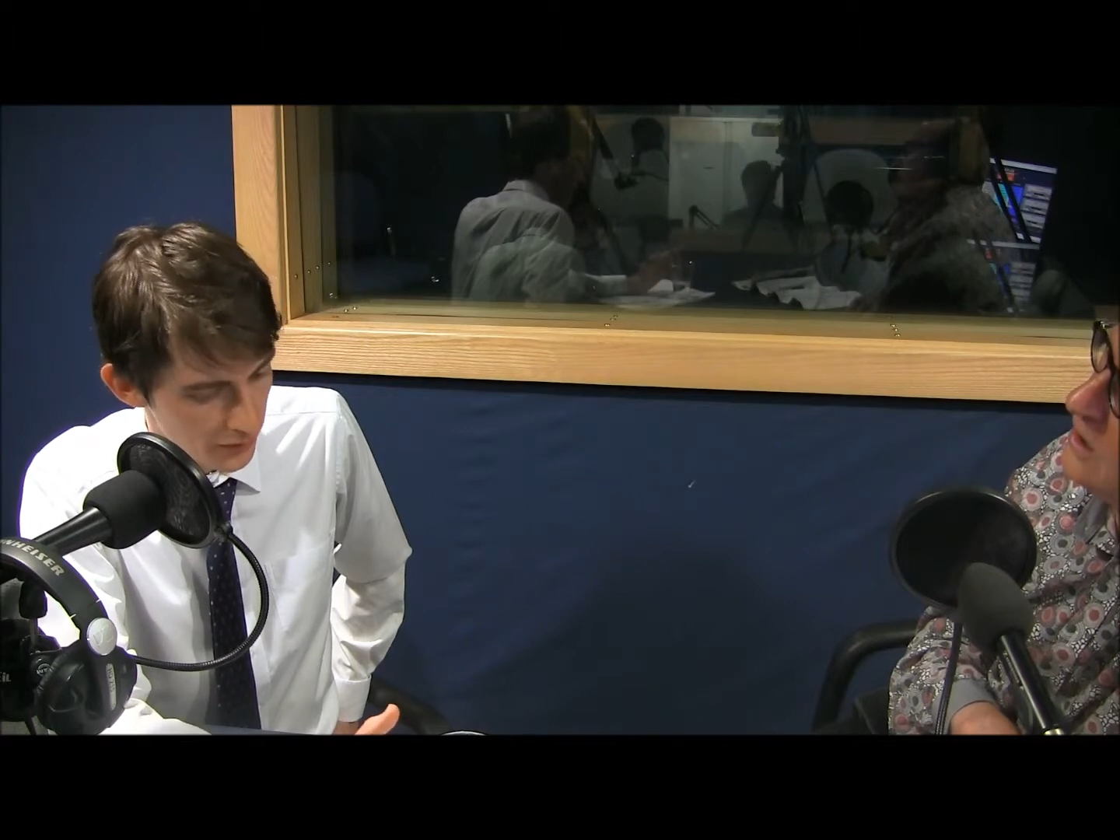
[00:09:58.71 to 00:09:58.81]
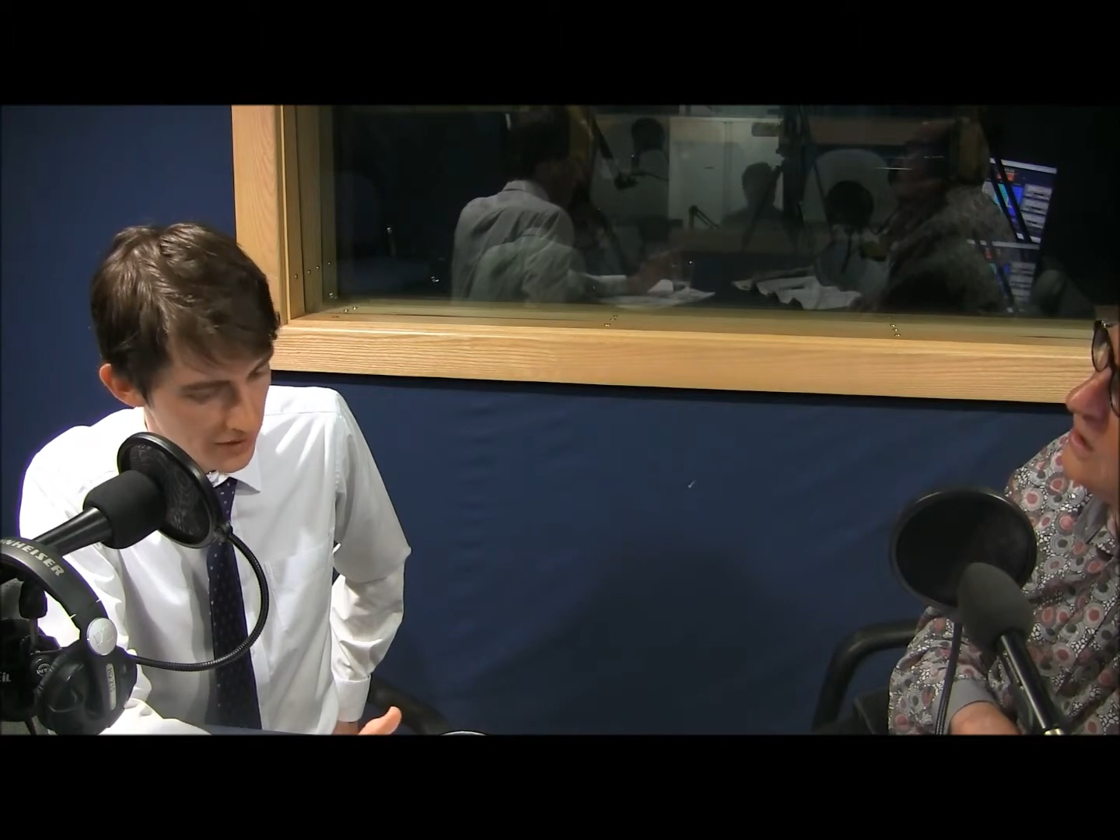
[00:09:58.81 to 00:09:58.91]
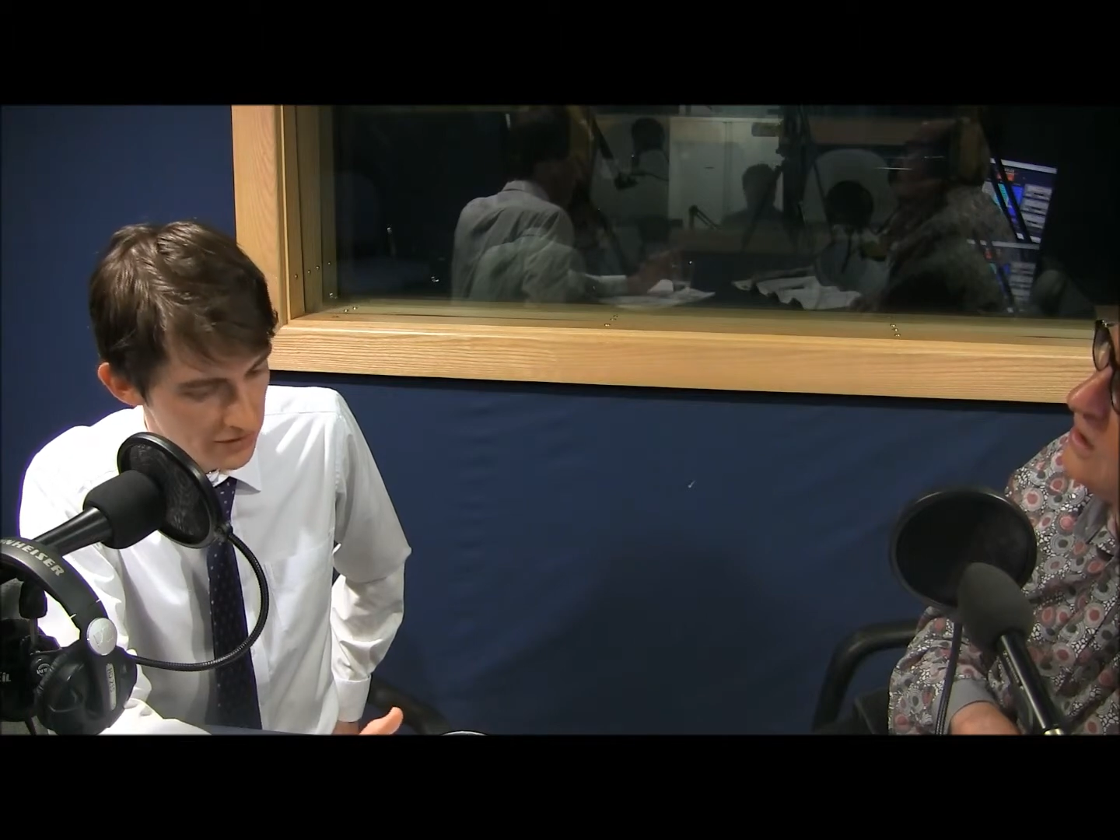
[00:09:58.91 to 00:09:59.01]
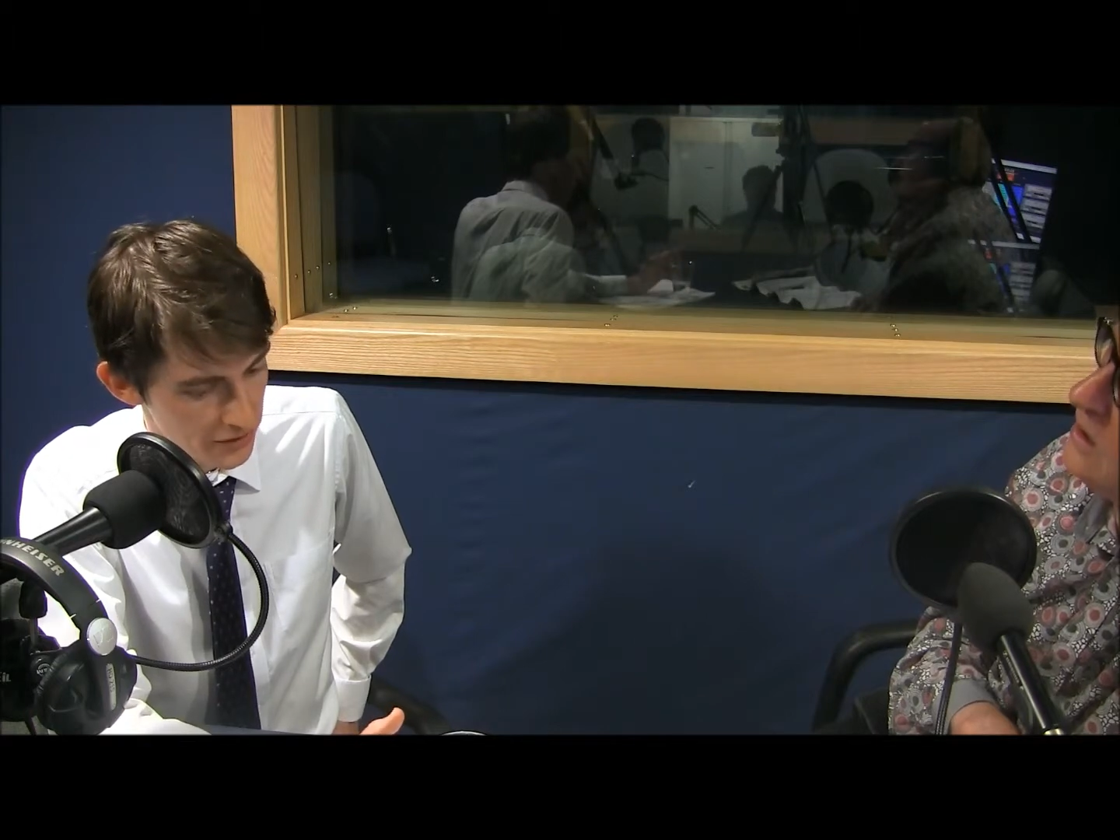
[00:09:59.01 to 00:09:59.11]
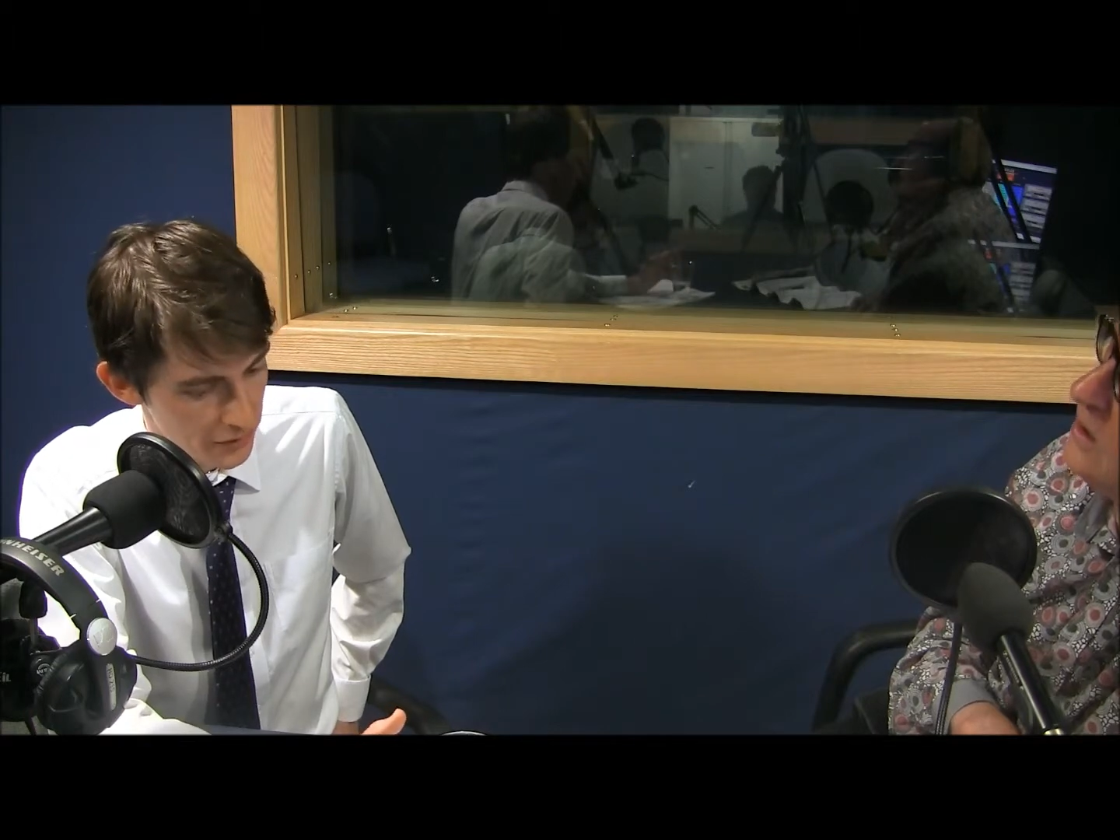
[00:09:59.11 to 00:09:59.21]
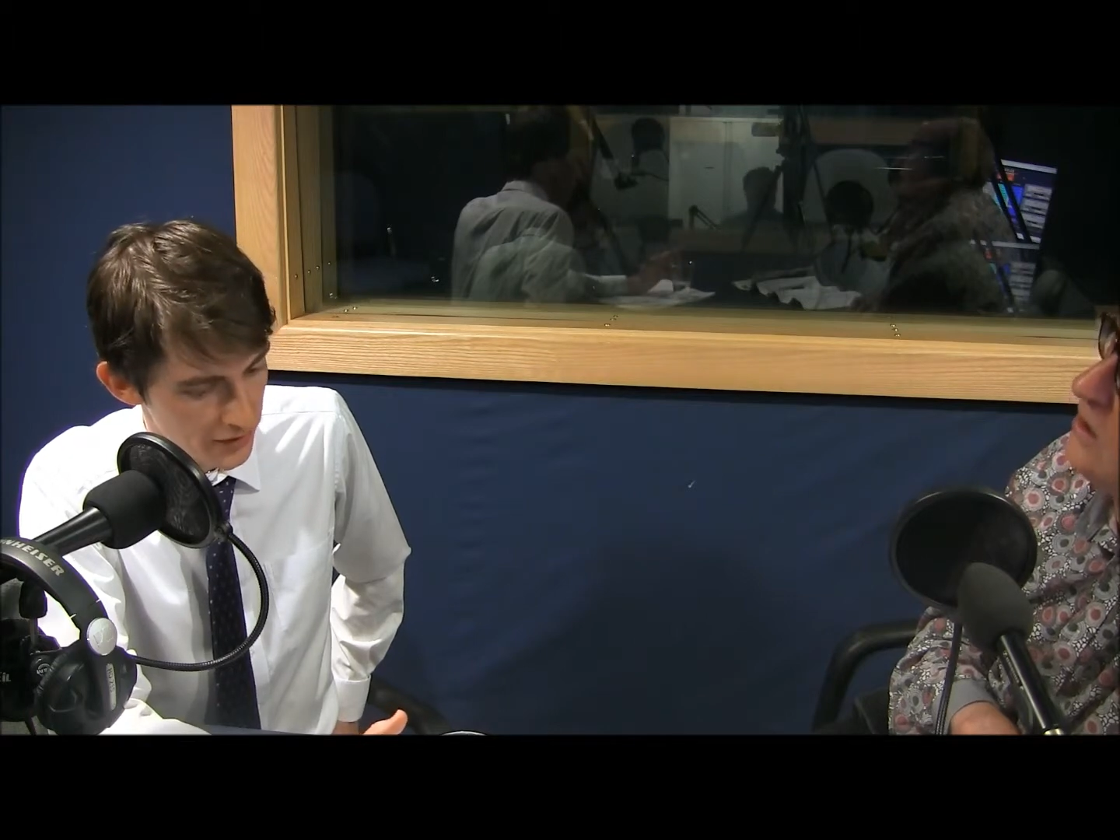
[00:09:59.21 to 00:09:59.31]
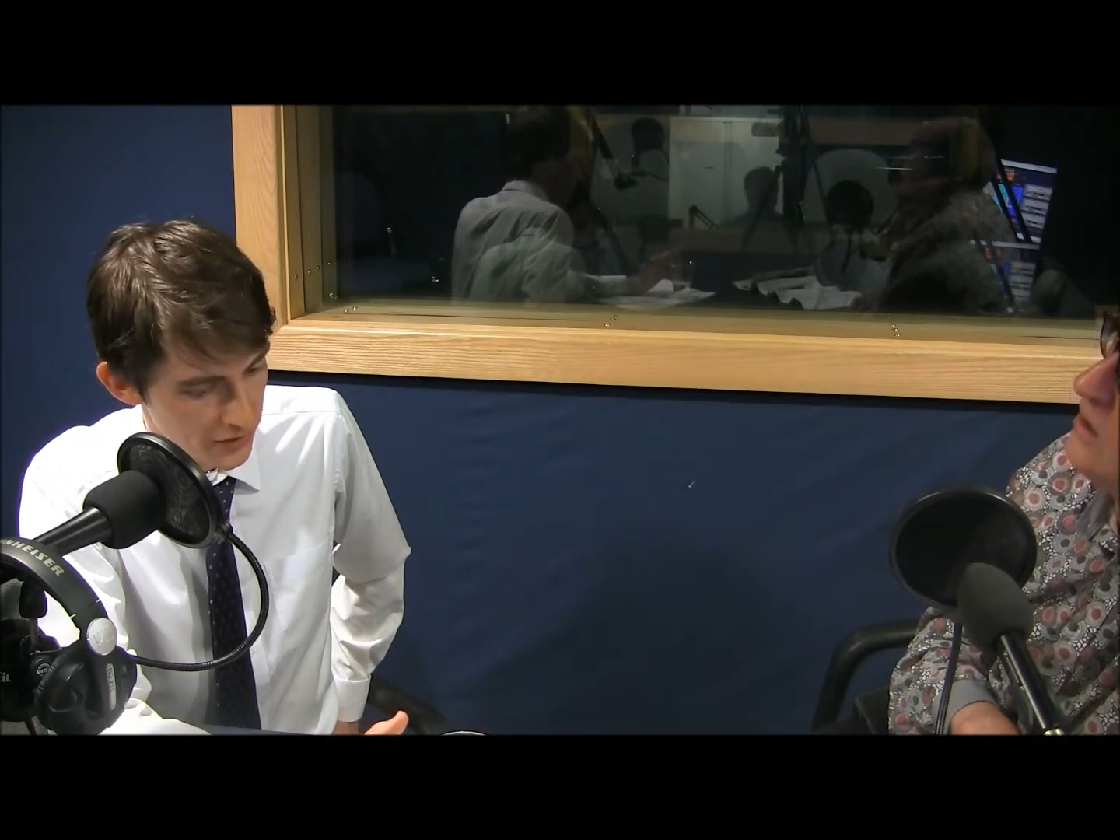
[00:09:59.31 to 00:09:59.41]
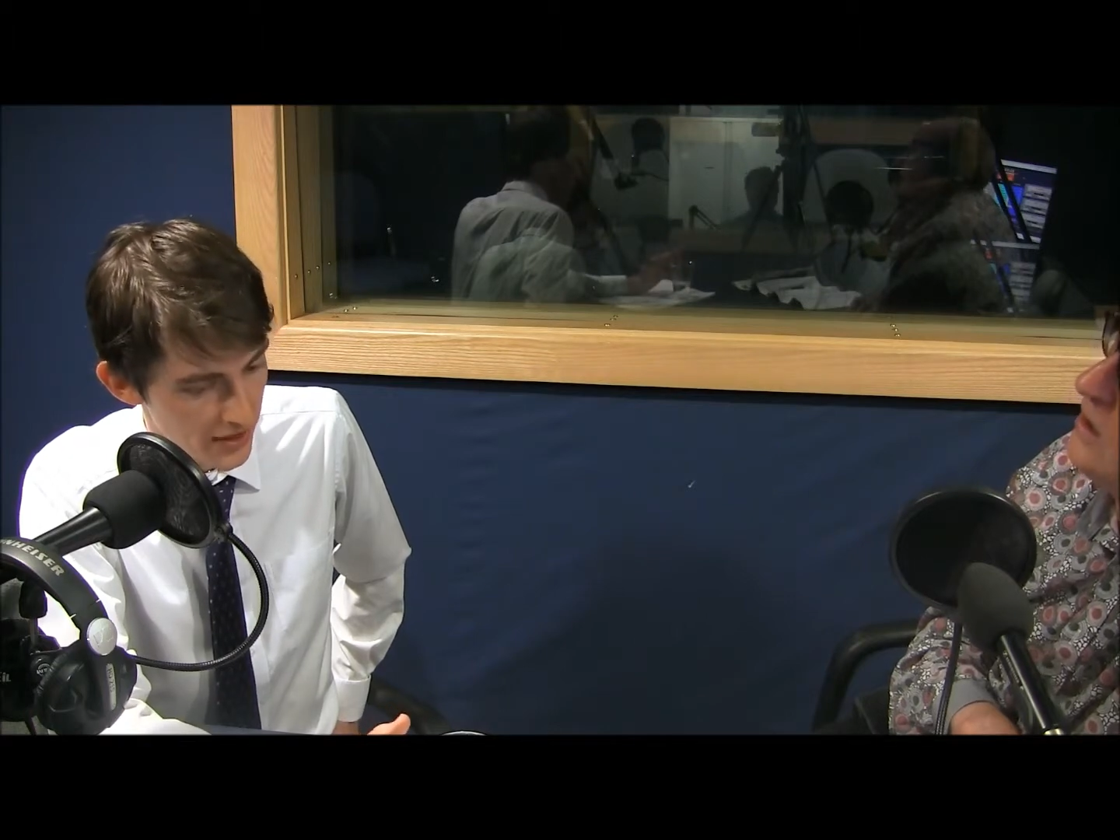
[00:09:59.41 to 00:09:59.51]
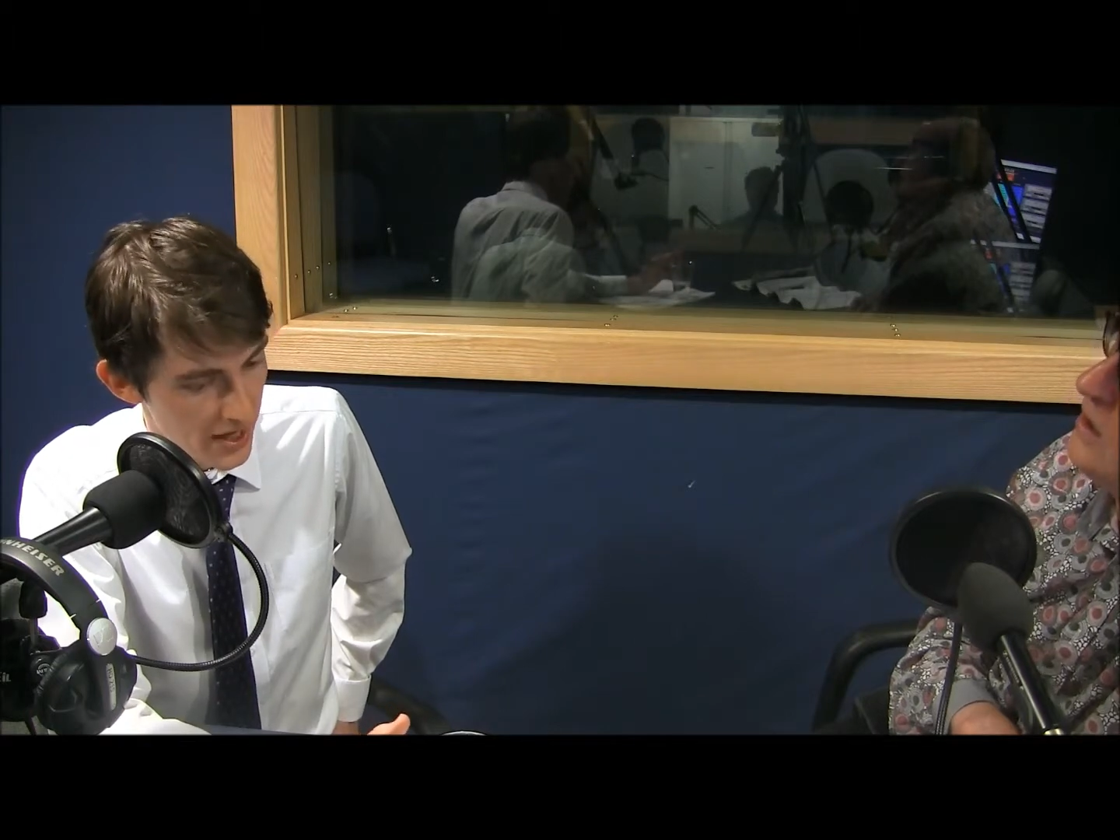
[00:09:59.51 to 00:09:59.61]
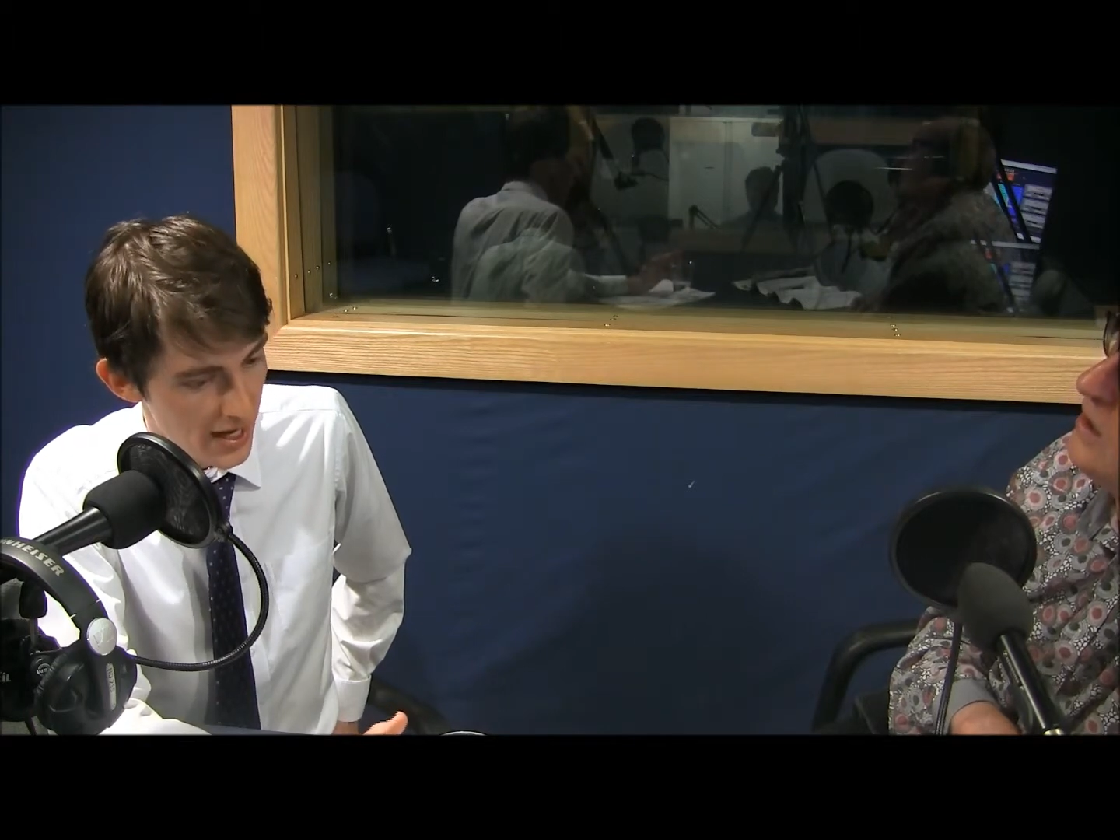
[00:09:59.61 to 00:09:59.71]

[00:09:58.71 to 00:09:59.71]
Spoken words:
my view is,